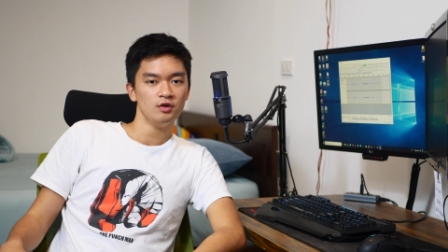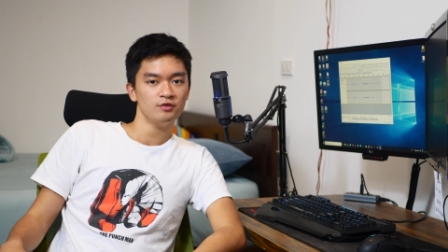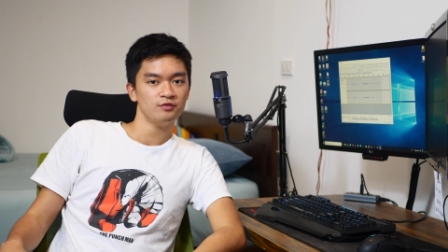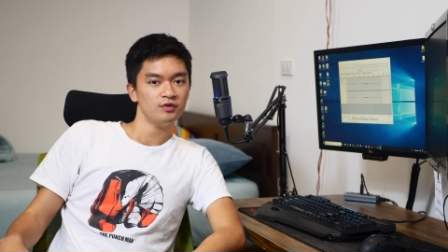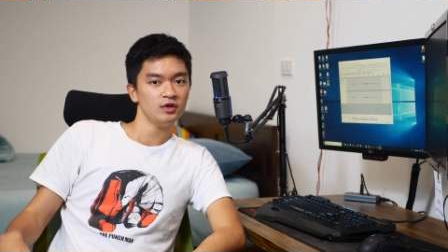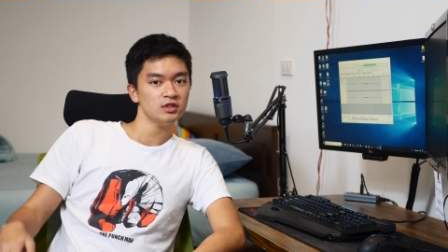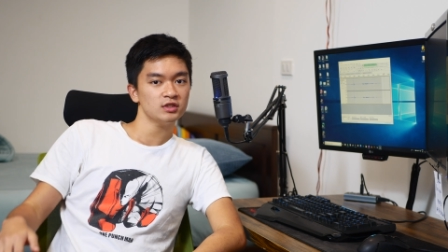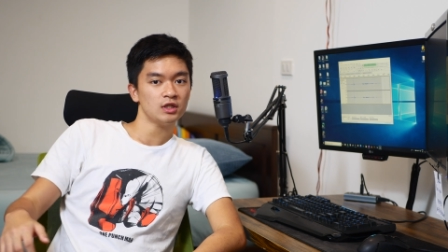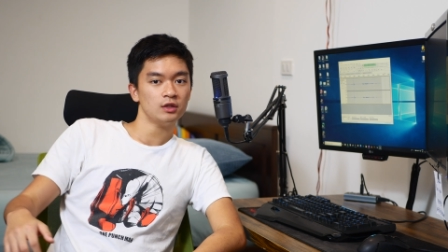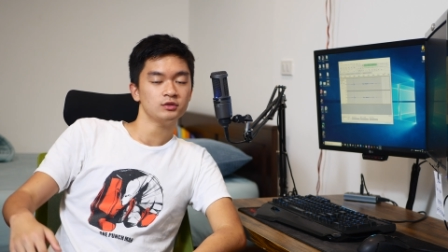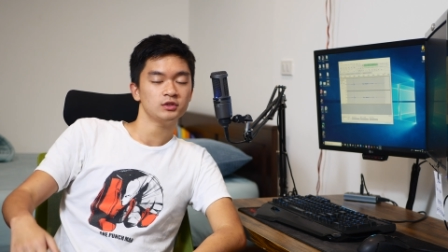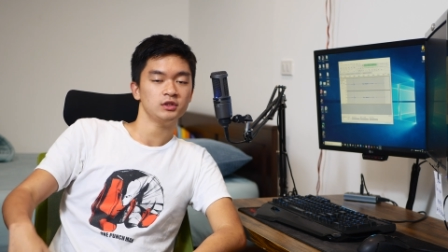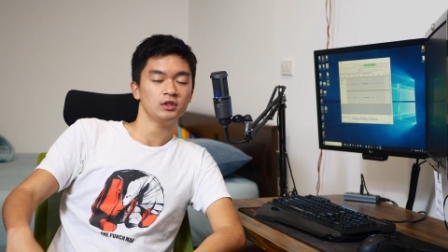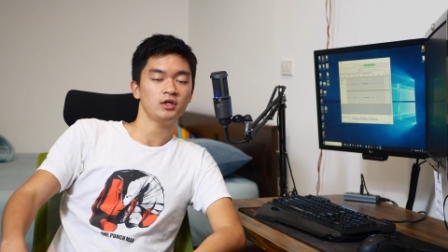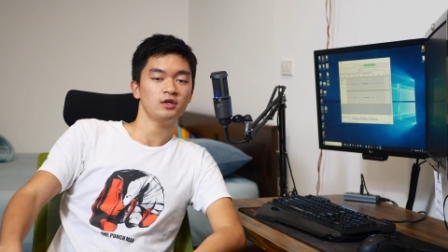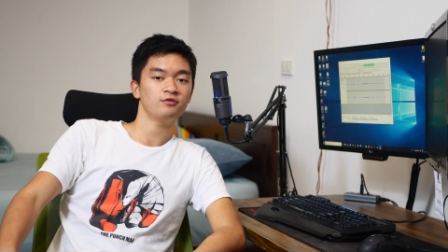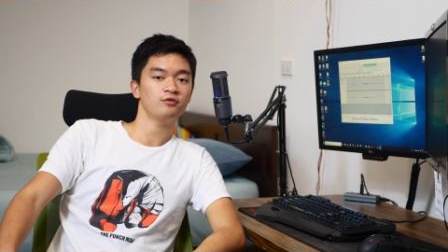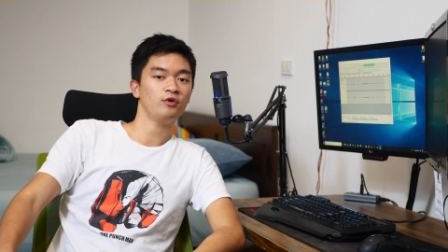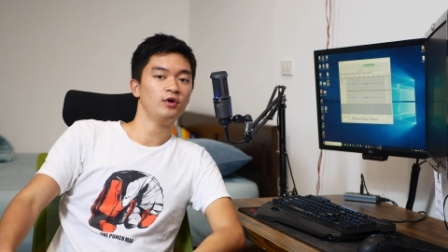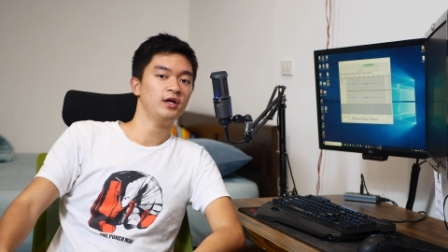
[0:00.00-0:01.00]
Plus, I was
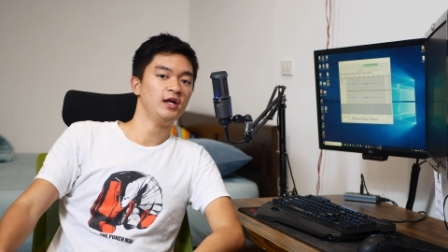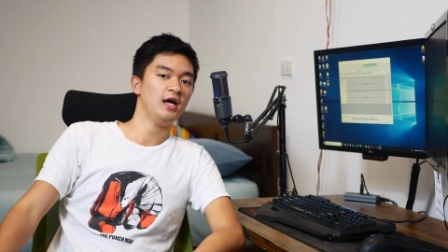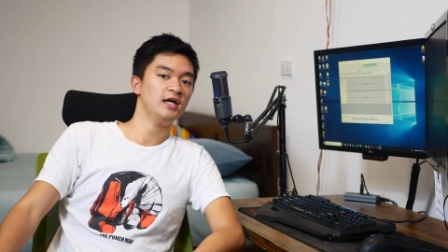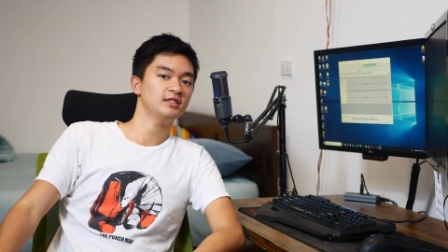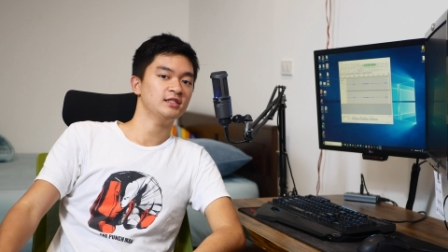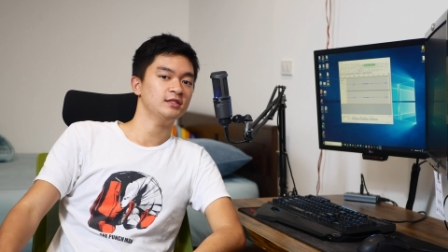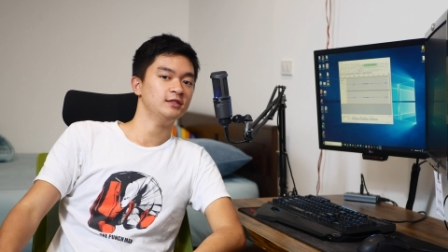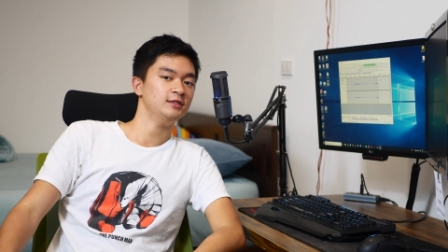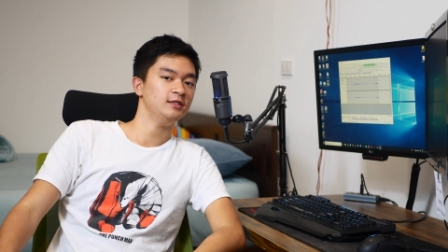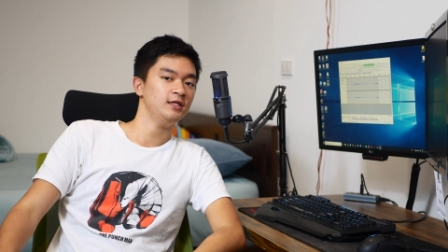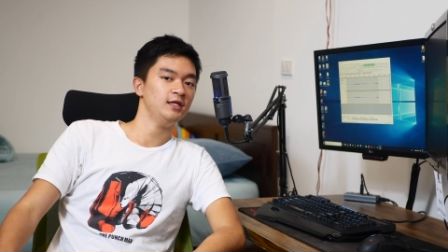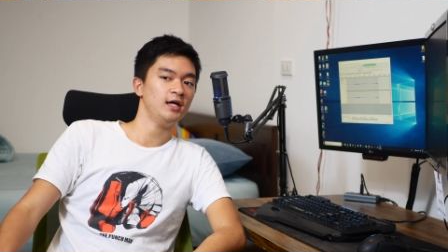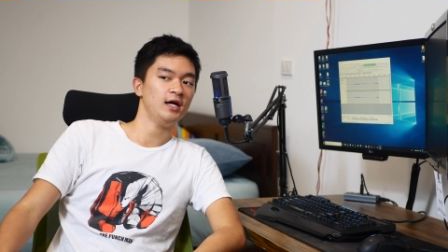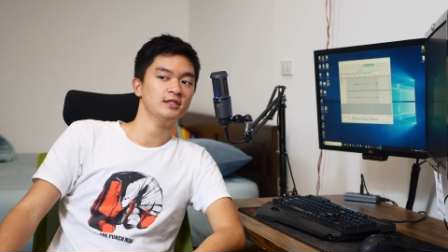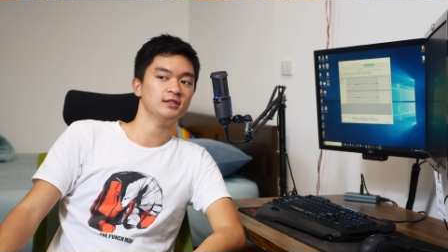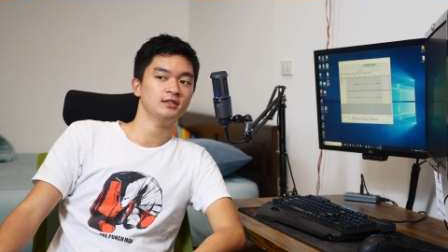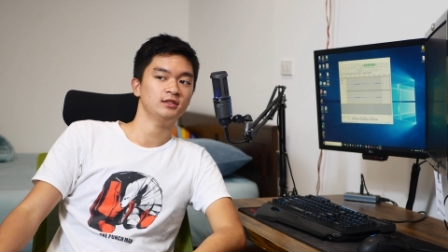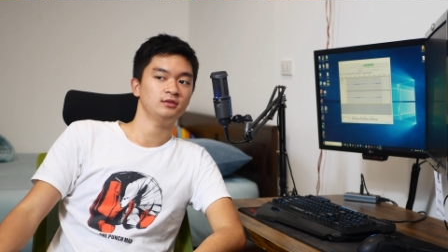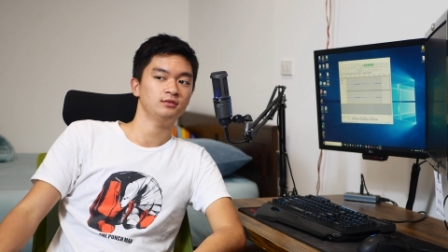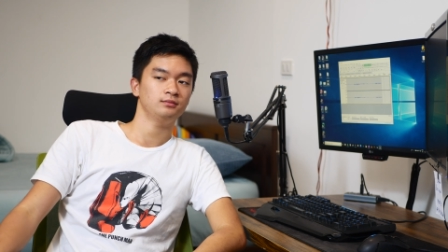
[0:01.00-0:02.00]
looking for an S S D
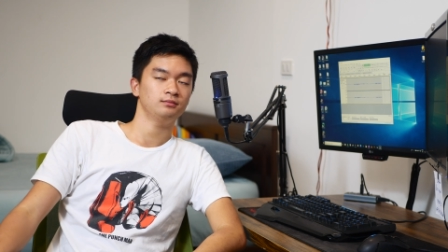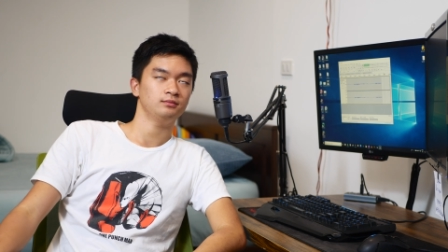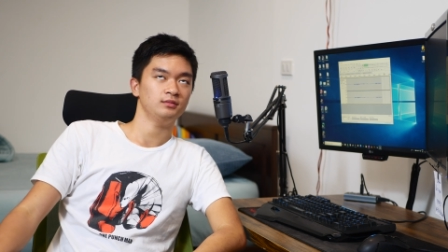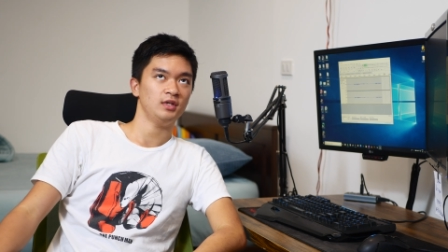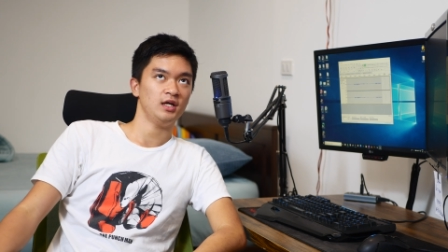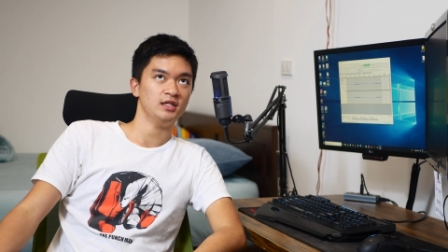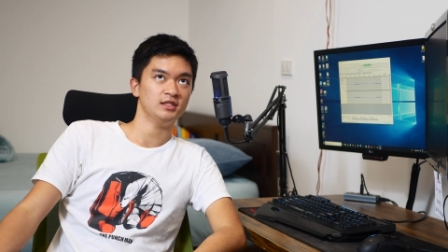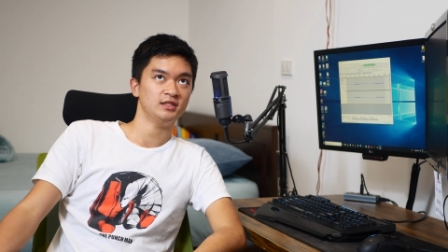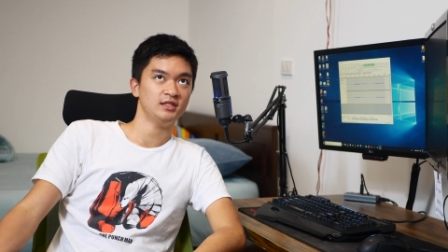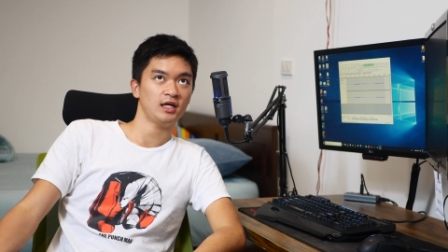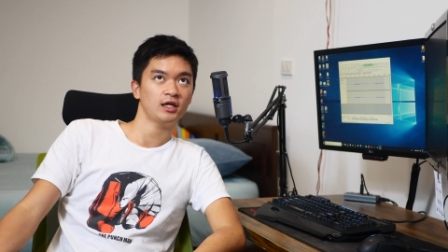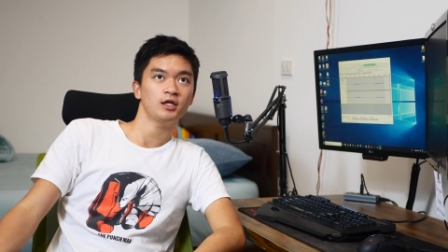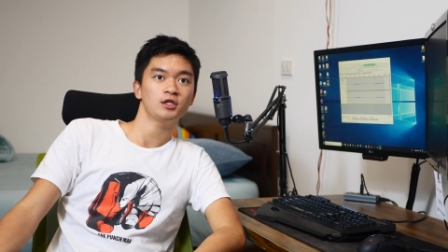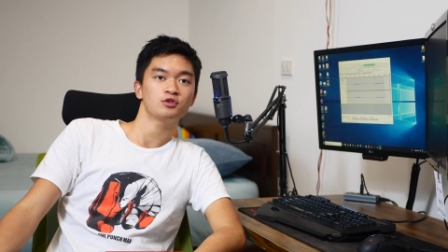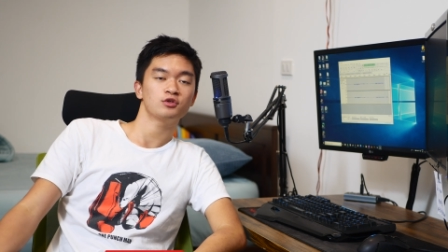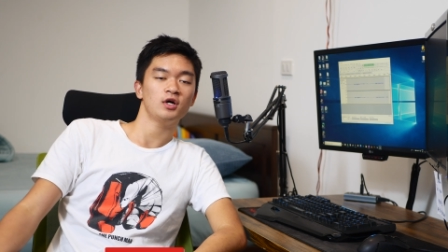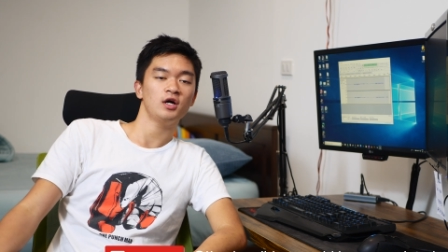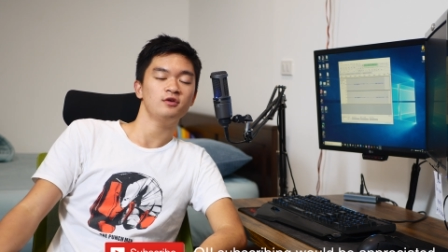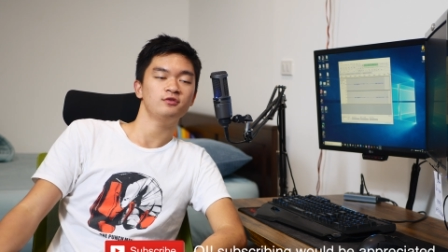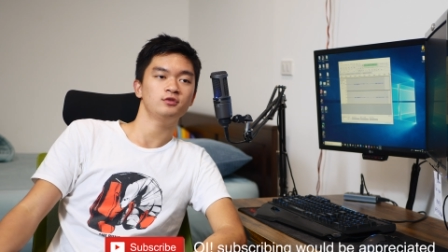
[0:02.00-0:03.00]
as a second
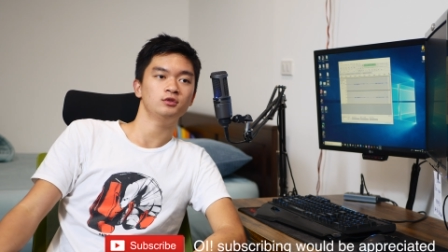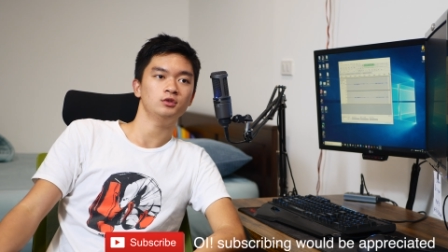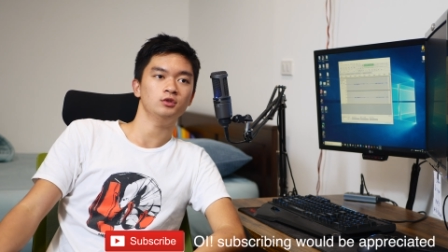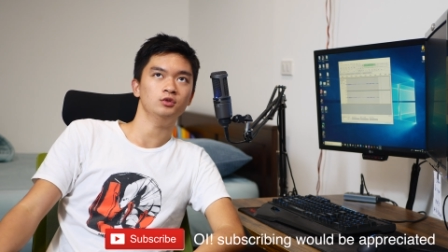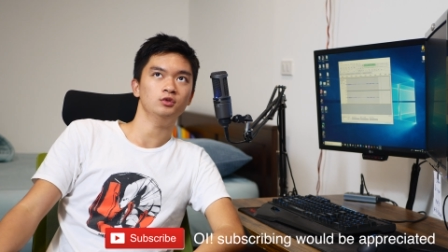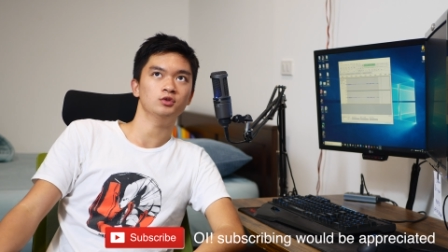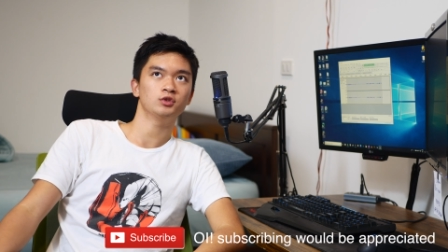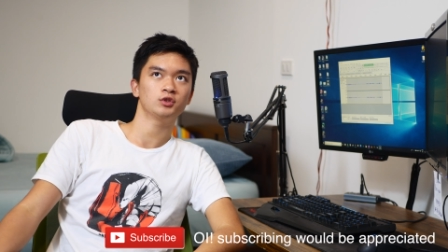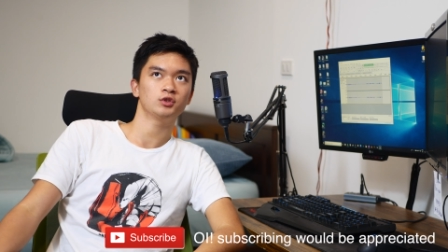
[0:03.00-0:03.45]
drive to